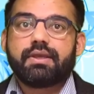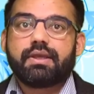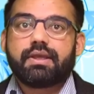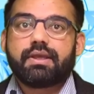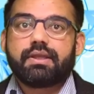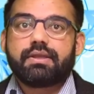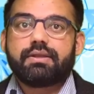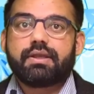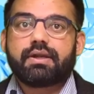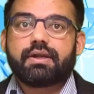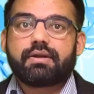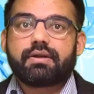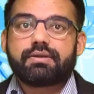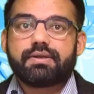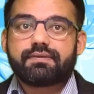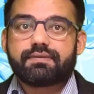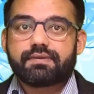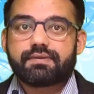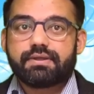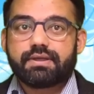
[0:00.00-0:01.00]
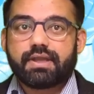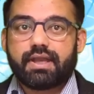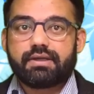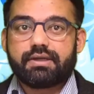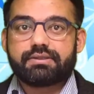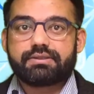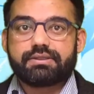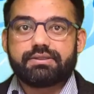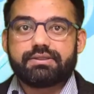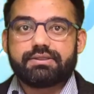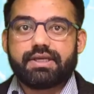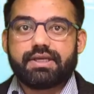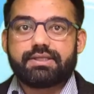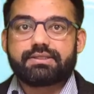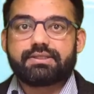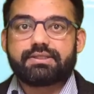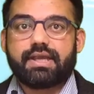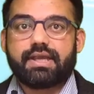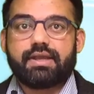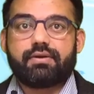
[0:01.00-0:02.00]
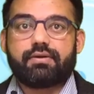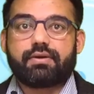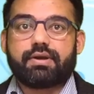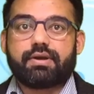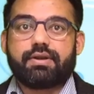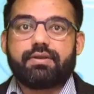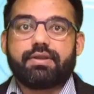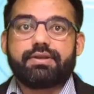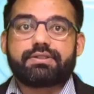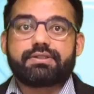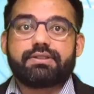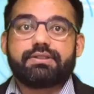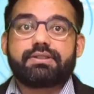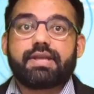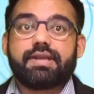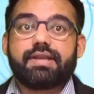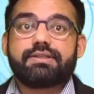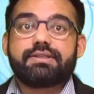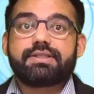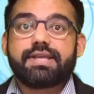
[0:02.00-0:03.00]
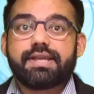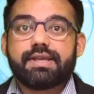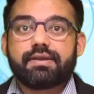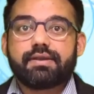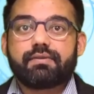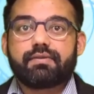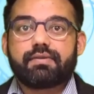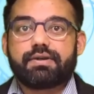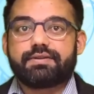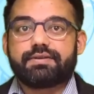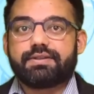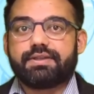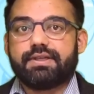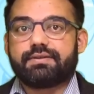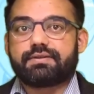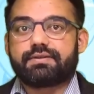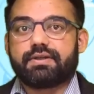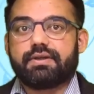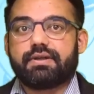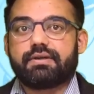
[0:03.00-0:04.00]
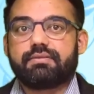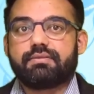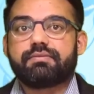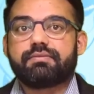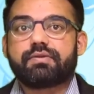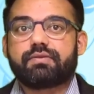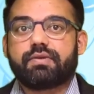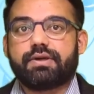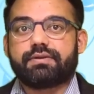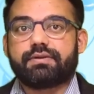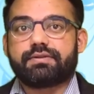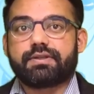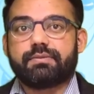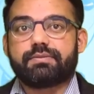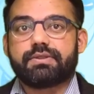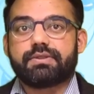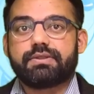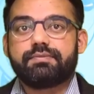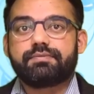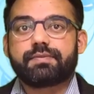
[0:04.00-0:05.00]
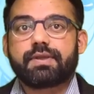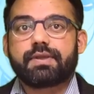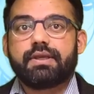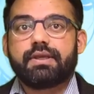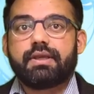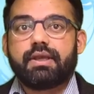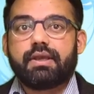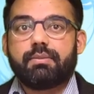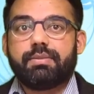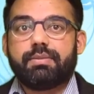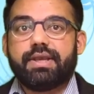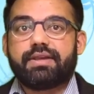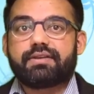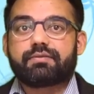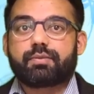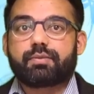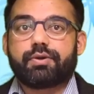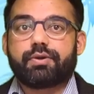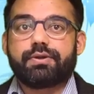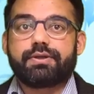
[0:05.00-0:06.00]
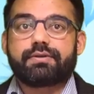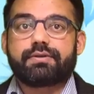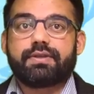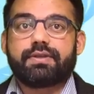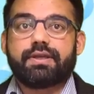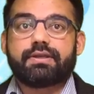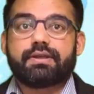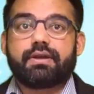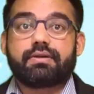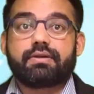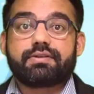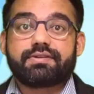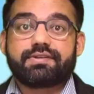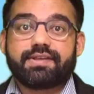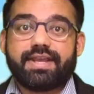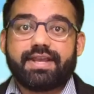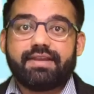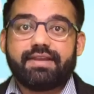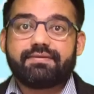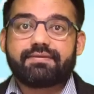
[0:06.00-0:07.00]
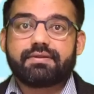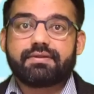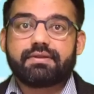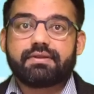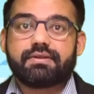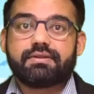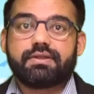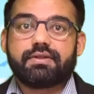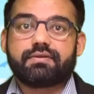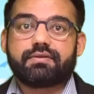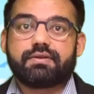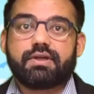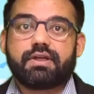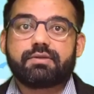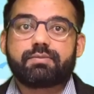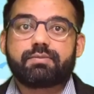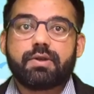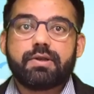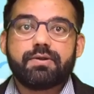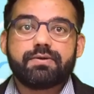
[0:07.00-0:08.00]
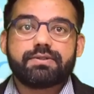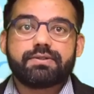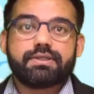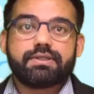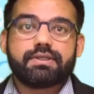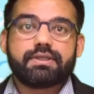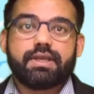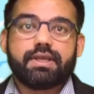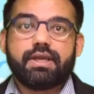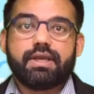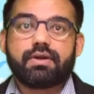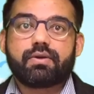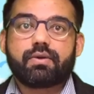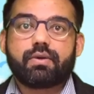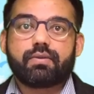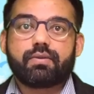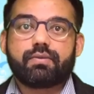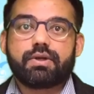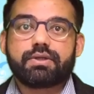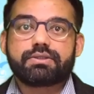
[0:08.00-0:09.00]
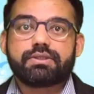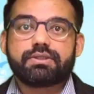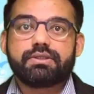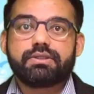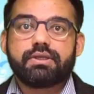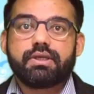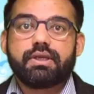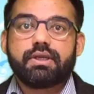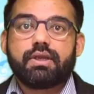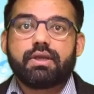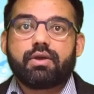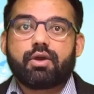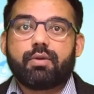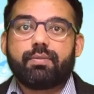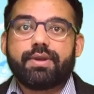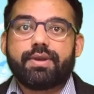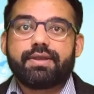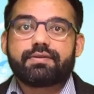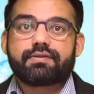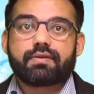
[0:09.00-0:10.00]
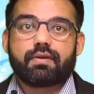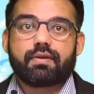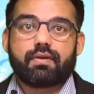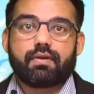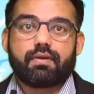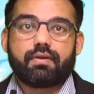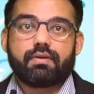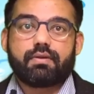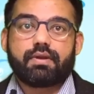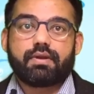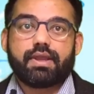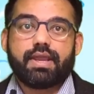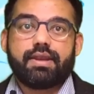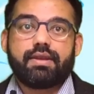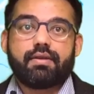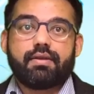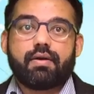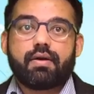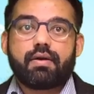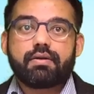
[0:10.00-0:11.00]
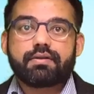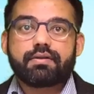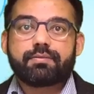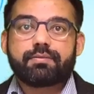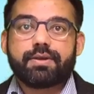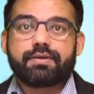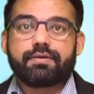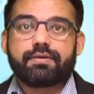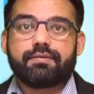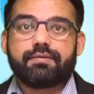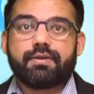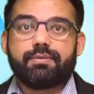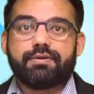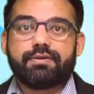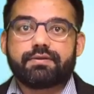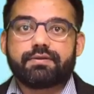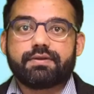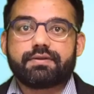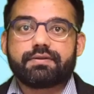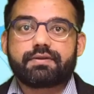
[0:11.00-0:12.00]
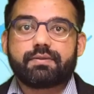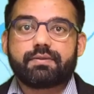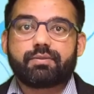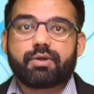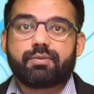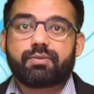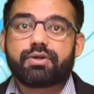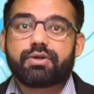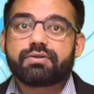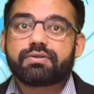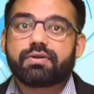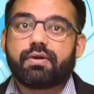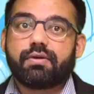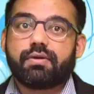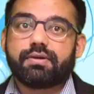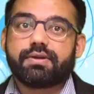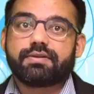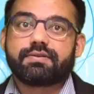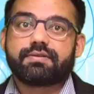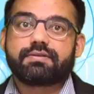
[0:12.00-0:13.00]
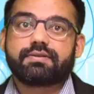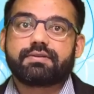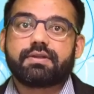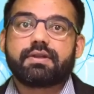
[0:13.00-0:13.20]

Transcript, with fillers: There are different actions that an organization can take for CSR. For example, makes products that are safe, does not pollute air or water, obeys the law in all aspects of the business, promote honest